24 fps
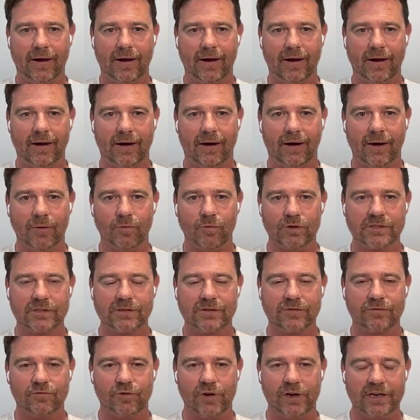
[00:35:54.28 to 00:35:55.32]
I was
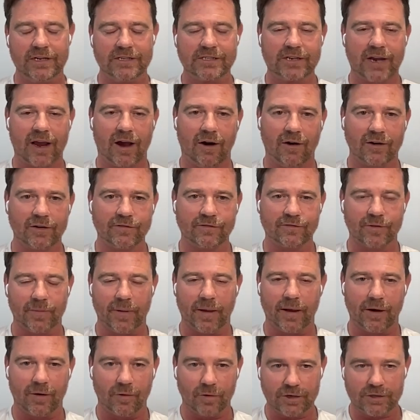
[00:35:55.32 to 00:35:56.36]
really scarred from that
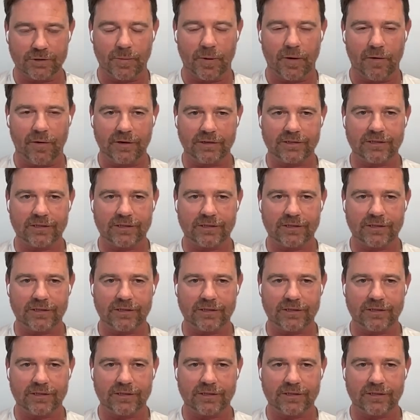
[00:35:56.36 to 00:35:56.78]
whole experience.